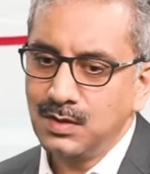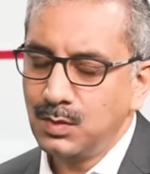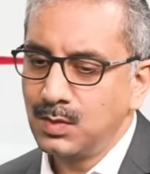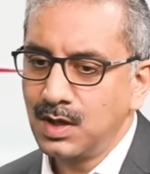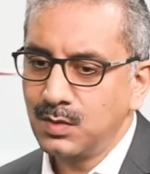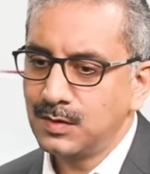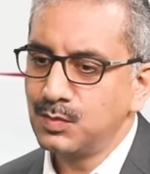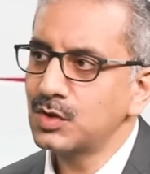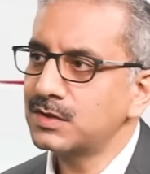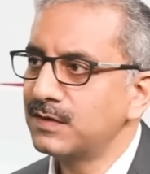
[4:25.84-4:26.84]
work with
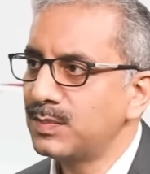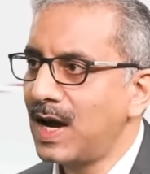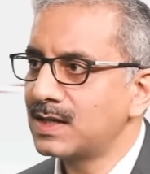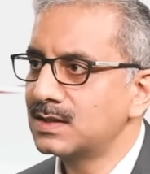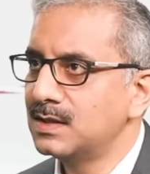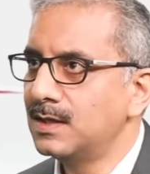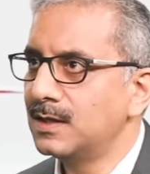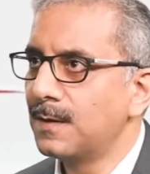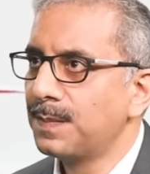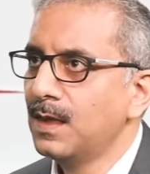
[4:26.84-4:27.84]
most of the banks in
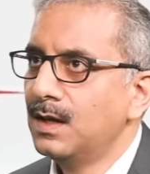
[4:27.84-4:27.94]
India.